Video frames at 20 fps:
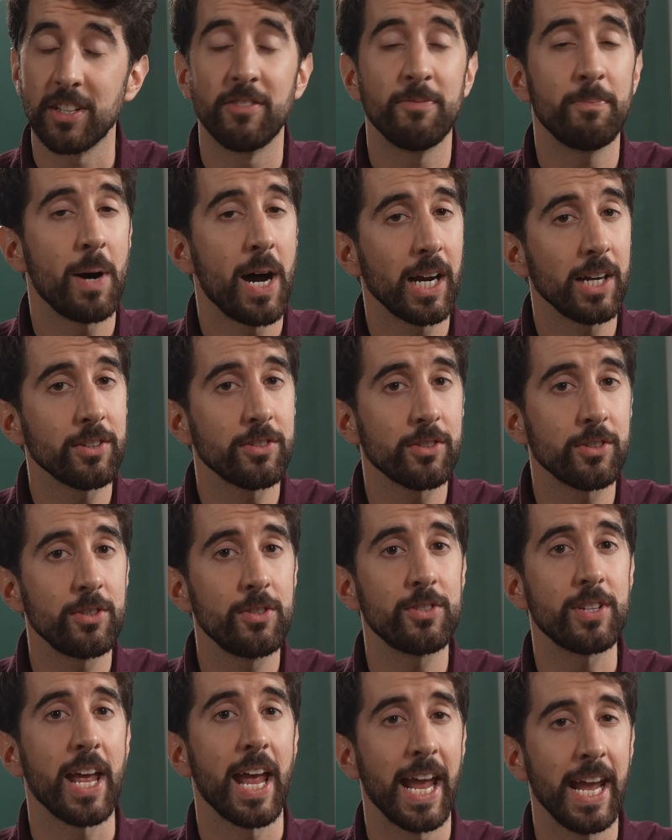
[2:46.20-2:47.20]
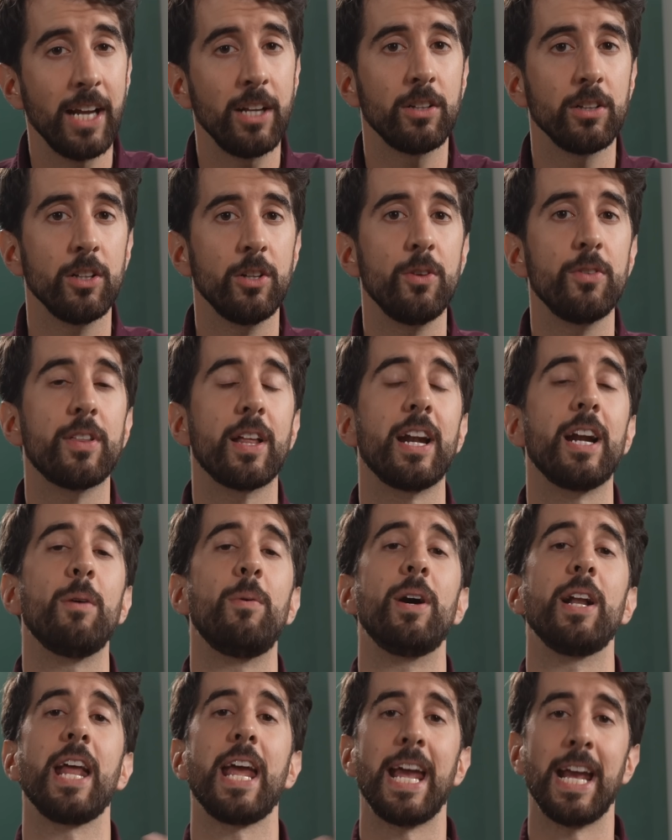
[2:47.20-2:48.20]
of pocket screws and glue that I
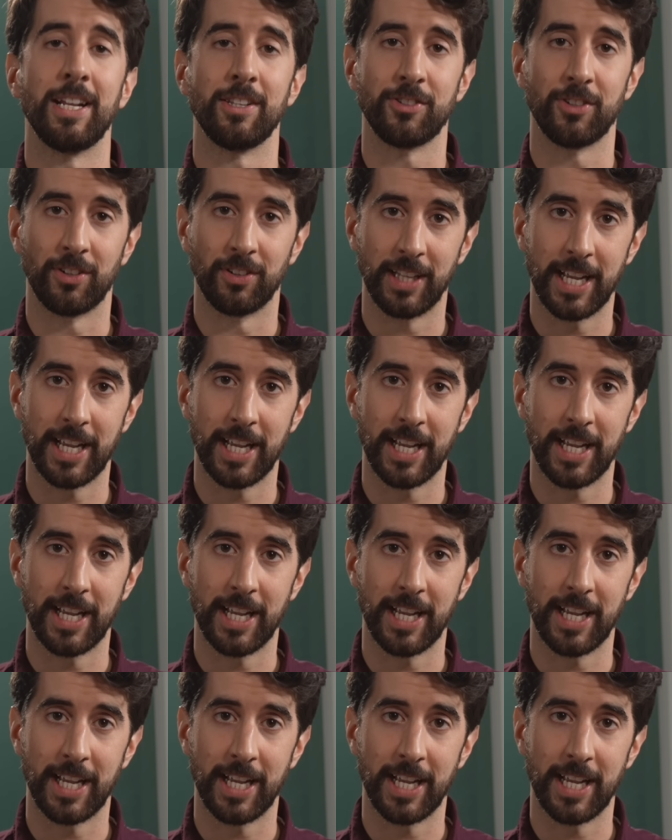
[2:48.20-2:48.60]
want to answer